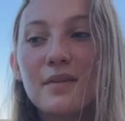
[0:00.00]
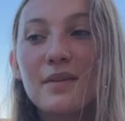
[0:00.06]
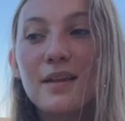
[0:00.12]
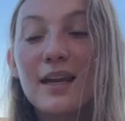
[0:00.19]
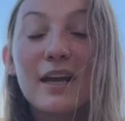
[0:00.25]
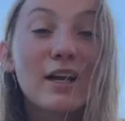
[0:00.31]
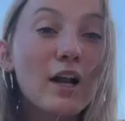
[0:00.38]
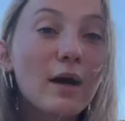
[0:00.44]

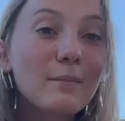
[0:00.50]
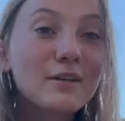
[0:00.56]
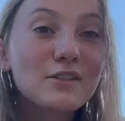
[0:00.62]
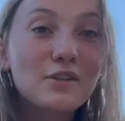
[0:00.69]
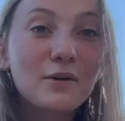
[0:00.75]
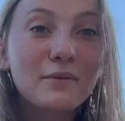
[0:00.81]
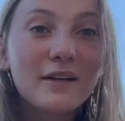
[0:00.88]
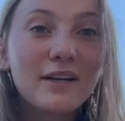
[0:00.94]

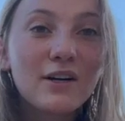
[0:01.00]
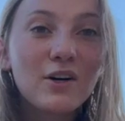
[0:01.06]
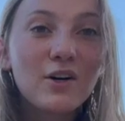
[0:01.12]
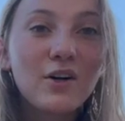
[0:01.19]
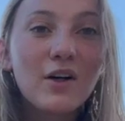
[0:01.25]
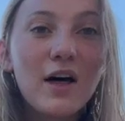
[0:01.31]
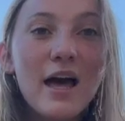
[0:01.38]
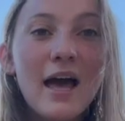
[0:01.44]
economics are
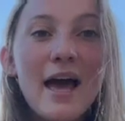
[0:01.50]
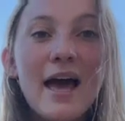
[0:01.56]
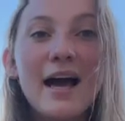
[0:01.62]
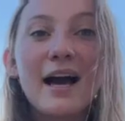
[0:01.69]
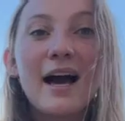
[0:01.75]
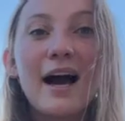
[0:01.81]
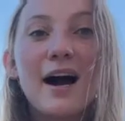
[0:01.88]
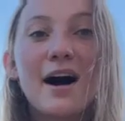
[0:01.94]
real.
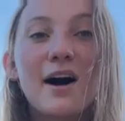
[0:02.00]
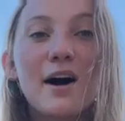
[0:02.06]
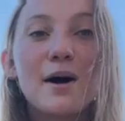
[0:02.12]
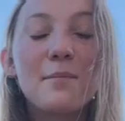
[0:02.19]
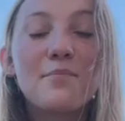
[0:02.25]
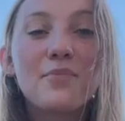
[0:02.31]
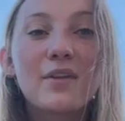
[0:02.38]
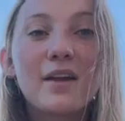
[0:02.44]

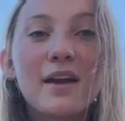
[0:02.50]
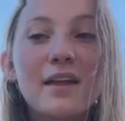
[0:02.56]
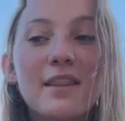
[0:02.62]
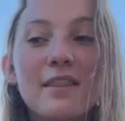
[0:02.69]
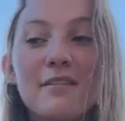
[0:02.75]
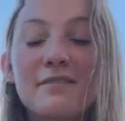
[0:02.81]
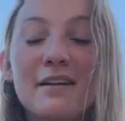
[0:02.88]
The